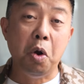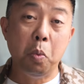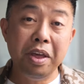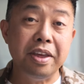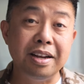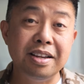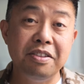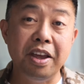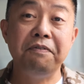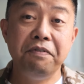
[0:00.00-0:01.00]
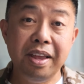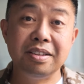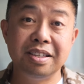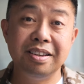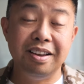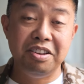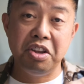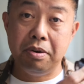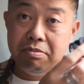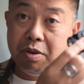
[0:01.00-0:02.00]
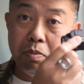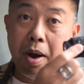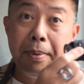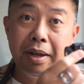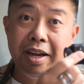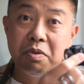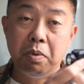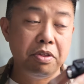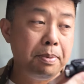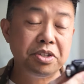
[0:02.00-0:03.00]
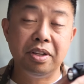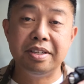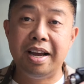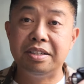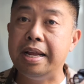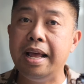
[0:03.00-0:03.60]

with it that fits the weapon light with a pistol attached,